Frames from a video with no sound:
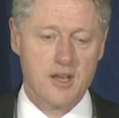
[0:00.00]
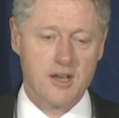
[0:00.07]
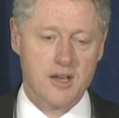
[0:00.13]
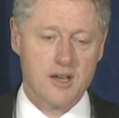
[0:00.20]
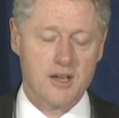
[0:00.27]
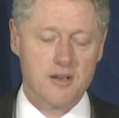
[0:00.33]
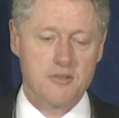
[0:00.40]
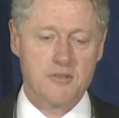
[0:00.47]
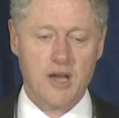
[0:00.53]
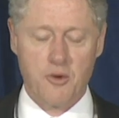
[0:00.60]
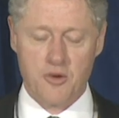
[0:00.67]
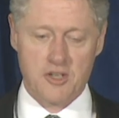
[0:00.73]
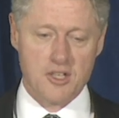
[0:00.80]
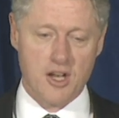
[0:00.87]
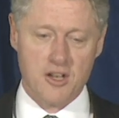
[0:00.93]
I
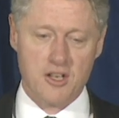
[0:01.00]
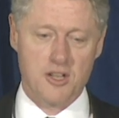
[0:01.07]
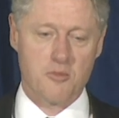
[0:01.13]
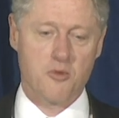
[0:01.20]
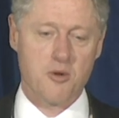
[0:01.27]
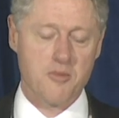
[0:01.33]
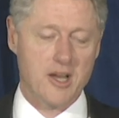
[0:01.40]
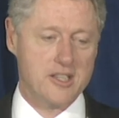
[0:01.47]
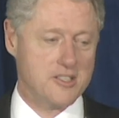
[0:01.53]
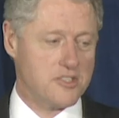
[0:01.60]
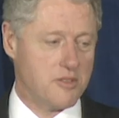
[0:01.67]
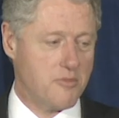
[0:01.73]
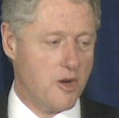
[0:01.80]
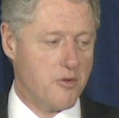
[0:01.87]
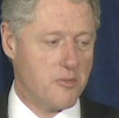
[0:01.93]
want to talk a little more about this
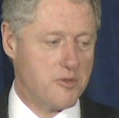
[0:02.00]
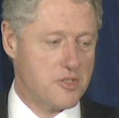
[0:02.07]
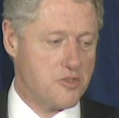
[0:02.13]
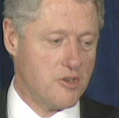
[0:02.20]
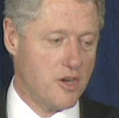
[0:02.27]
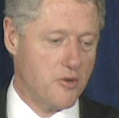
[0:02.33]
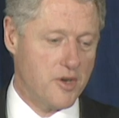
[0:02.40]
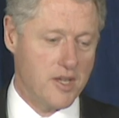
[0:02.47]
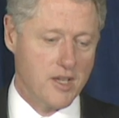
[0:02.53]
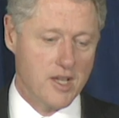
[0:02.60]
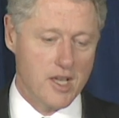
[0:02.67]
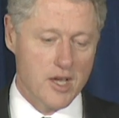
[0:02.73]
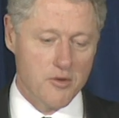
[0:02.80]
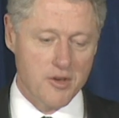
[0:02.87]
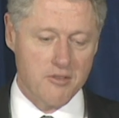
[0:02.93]
in a moment, but you know,
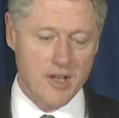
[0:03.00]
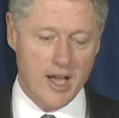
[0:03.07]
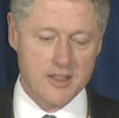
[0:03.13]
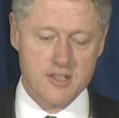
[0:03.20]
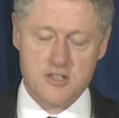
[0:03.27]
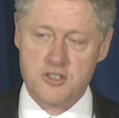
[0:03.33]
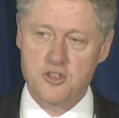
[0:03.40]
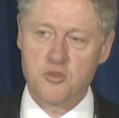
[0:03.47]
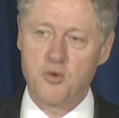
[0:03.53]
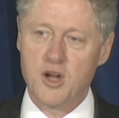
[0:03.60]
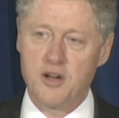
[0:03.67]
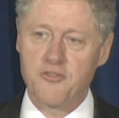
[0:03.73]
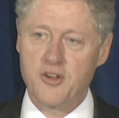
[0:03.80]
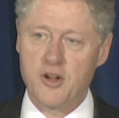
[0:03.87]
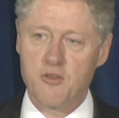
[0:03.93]
we've got this new
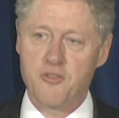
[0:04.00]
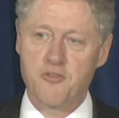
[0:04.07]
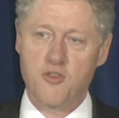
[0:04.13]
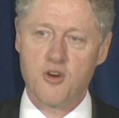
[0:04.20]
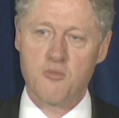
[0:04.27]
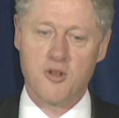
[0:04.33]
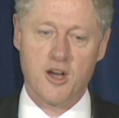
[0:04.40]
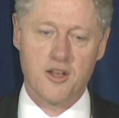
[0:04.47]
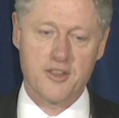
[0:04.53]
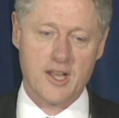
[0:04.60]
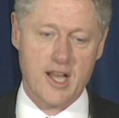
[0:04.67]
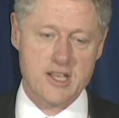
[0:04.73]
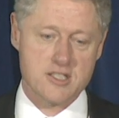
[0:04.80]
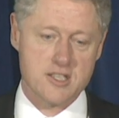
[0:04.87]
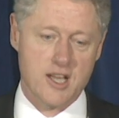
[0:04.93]
welfare reform law that
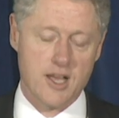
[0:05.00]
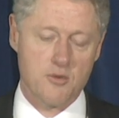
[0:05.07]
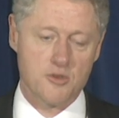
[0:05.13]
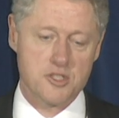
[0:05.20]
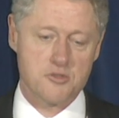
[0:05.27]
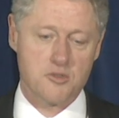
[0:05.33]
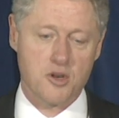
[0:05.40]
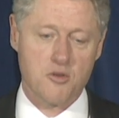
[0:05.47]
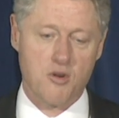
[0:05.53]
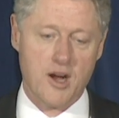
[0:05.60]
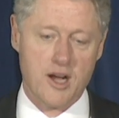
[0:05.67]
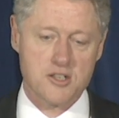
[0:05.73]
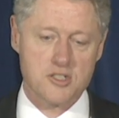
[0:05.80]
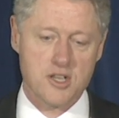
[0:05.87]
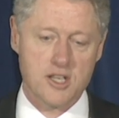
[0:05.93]
I signed, which
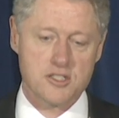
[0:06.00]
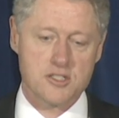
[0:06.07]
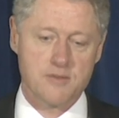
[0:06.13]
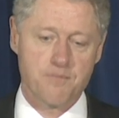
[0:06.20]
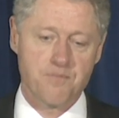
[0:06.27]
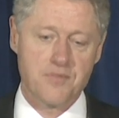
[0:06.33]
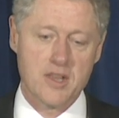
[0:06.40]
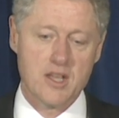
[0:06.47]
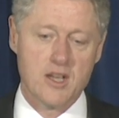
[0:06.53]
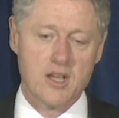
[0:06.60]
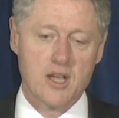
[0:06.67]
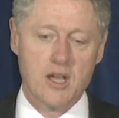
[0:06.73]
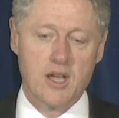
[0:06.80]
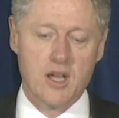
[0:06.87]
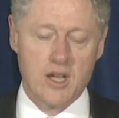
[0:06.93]
requires us
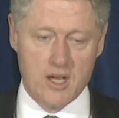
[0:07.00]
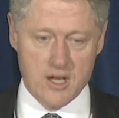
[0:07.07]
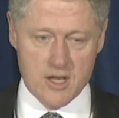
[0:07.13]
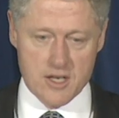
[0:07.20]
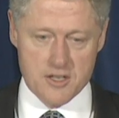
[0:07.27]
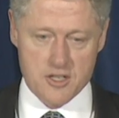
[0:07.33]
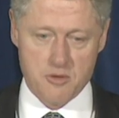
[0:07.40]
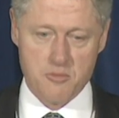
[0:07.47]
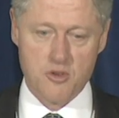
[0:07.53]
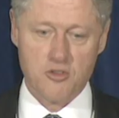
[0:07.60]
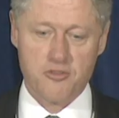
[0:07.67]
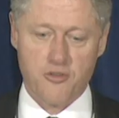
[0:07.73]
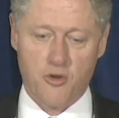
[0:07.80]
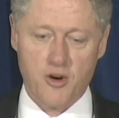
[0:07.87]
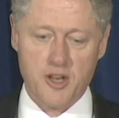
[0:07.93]
to
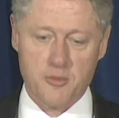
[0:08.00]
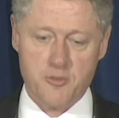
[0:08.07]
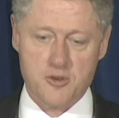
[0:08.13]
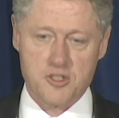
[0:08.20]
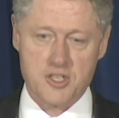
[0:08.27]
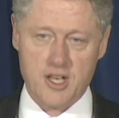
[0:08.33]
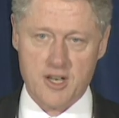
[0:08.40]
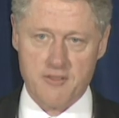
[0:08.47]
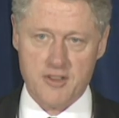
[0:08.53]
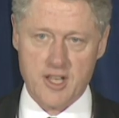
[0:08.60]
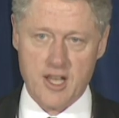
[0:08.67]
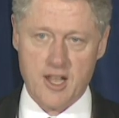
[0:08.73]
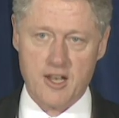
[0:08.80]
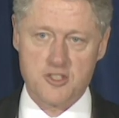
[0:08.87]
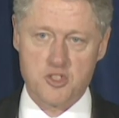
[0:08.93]
move 40% of
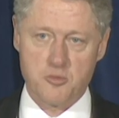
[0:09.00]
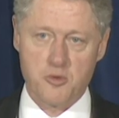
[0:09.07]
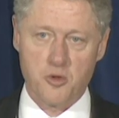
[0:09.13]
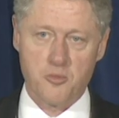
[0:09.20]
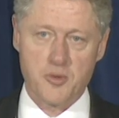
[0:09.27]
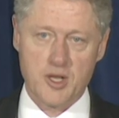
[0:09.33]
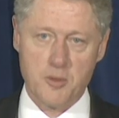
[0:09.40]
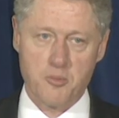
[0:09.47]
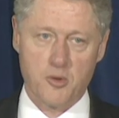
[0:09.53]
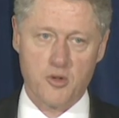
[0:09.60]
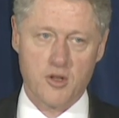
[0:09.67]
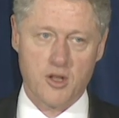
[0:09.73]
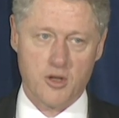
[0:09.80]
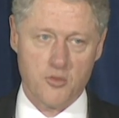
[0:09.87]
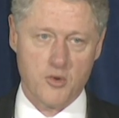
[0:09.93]
the eligible
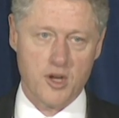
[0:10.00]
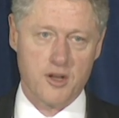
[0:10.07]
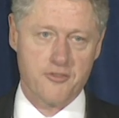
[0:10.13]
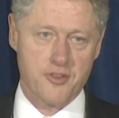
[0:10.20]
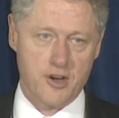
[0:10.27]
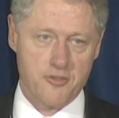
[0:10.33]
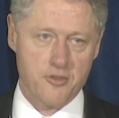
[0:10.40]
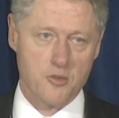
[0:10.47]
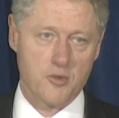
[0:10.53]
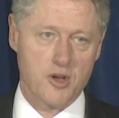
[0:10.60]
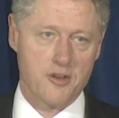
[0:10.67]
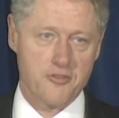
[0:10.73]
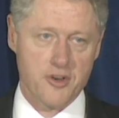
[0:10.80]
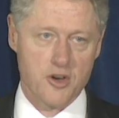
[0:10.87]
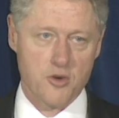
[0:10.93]
people on welfare from
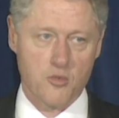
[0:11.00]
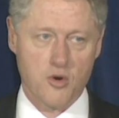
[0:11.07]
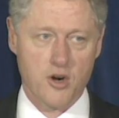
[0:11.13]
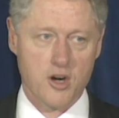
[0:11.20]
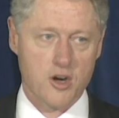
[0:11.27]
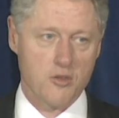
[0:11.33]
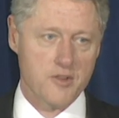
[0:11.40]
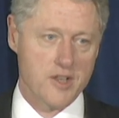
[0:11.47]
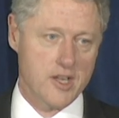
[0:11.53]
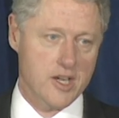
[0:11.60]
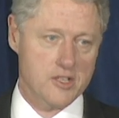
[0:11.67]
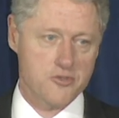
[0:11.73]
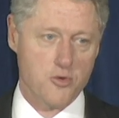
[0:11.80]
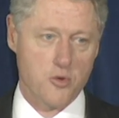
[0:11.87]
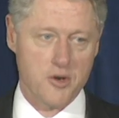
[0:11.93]
welfare to work over the
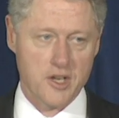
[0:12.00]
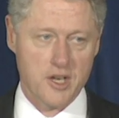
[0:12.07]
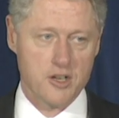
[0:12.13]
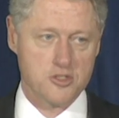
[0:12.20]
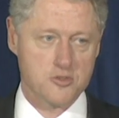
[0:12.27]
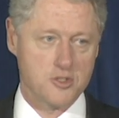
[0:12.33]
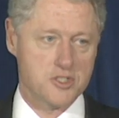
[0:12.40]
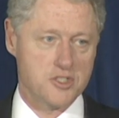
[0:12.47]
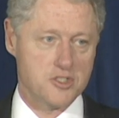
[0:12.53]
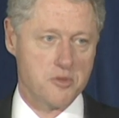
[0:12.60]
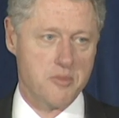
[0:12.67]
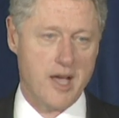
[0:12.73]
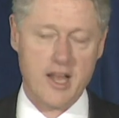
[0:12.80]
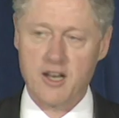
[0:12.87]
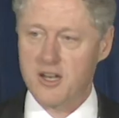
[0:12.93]
next 4 years, which is
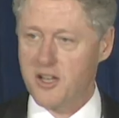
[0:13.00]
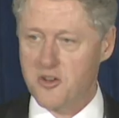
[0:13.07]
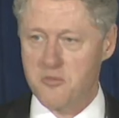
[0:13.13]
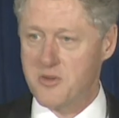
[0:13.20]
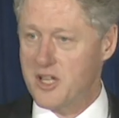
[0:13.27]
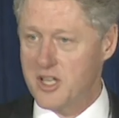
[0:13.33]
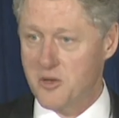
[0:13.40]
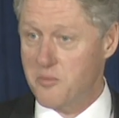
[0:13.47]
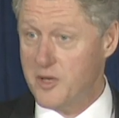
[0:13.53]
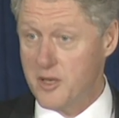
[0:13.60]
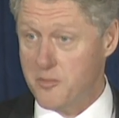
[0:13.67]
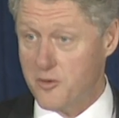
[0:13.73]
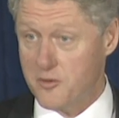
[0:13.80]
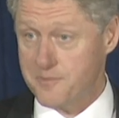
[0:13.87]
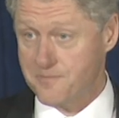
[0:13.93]
about another 1 million
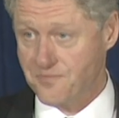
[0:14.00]
people.